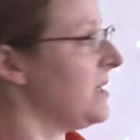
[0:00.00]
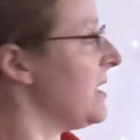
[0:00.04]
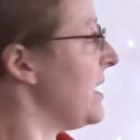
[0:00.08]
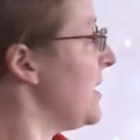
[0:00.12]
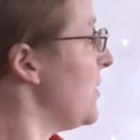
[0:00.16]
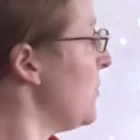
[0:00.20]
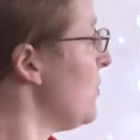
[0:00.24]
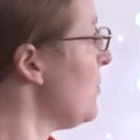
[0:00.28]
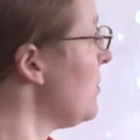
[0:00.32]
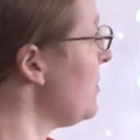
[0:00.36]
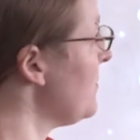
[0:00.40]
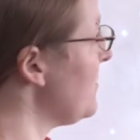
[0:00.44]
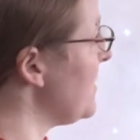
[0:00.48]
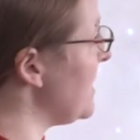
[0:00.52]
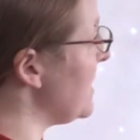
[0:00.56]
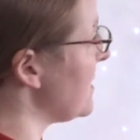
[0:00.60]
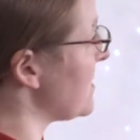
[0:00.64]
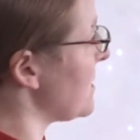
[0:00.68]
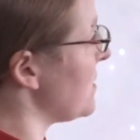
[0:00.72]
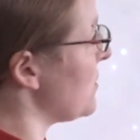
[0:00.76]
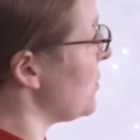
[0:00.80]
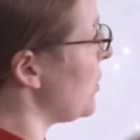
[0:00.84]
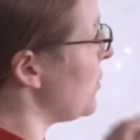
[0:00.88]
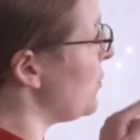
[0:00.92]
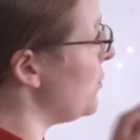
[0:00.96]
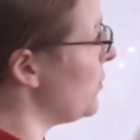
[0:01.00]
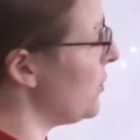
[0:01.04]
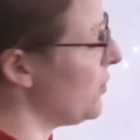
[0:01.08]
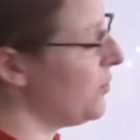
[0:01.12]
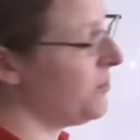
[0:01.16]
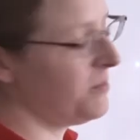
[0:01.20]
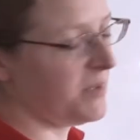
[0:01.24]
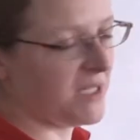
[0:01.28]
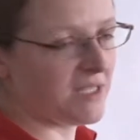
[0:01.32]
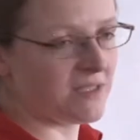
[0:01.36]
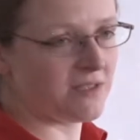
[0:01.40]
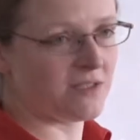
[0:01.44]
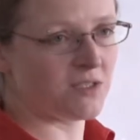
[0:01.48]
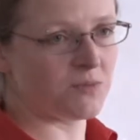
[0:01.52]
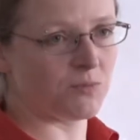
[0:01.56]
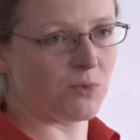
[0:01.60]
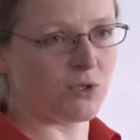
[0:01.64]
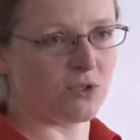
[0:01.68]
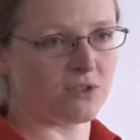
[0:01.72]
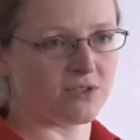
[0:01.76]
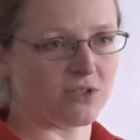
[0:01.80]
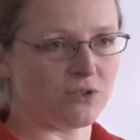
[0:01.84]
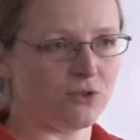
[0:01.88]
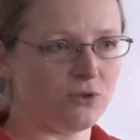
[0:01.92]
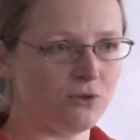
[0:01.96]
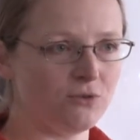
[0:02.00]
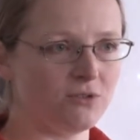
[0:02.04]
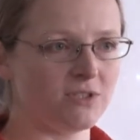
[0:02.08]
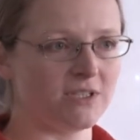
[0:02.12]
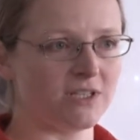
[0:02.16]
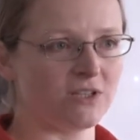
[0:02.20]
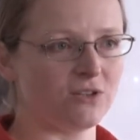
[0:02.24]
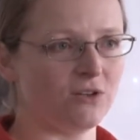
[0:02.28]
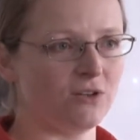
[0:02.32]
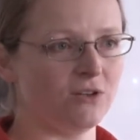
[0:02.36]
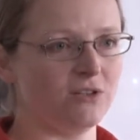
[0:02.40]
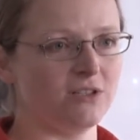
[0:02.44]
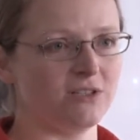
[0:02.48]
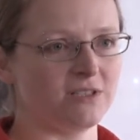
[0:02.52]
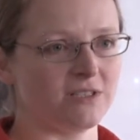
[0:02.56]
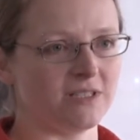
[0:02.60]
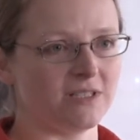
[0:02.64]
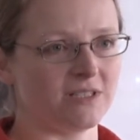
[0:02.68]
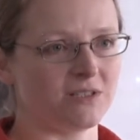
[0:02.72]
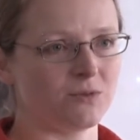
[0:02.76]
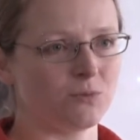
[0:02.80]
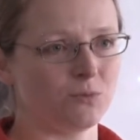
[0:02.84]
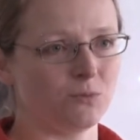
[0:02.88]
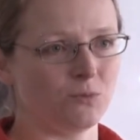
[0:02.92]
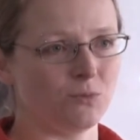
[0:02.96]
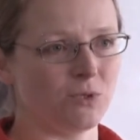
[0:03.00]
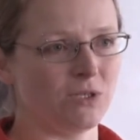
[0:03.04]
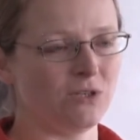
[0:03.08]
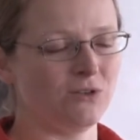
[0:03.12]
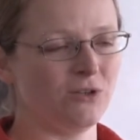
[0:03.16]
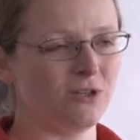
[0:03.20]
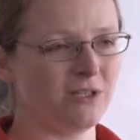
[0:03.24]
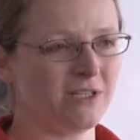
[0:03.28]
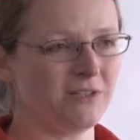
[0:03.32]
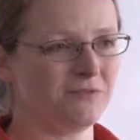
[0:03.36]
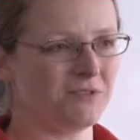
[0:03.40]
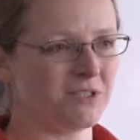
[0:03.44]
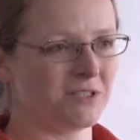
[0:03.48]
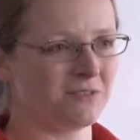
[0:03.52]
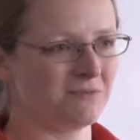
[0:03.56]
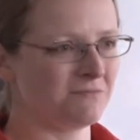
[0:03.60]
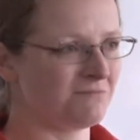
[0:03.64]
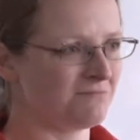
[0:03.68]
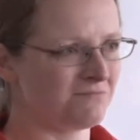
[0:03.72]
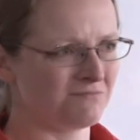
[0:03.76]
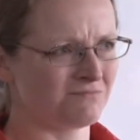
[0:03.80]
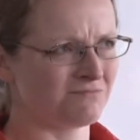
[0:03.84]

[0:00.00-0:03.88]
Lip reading: And all of these are known business models and known technologies. We're not even